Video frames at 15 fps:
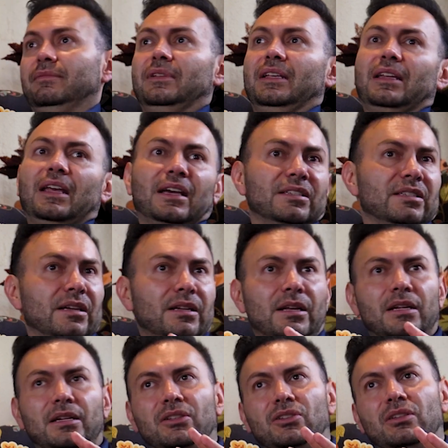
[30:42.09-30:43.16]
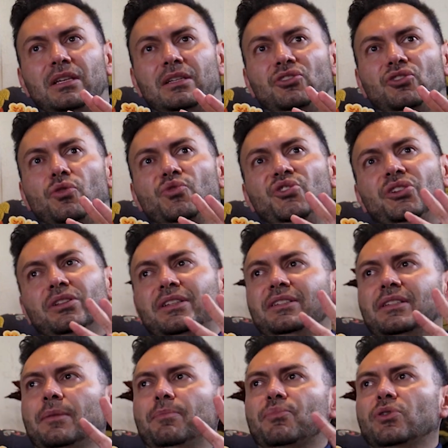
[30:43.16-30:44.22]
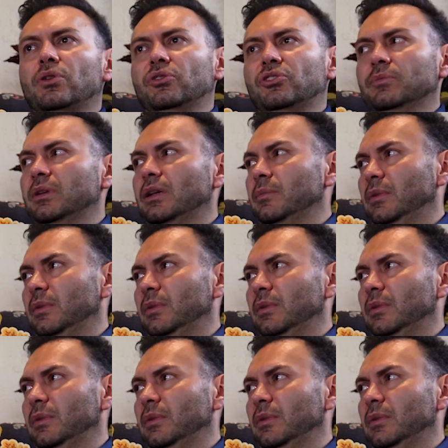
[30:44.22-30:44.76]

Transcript: It has a socialist approach, but I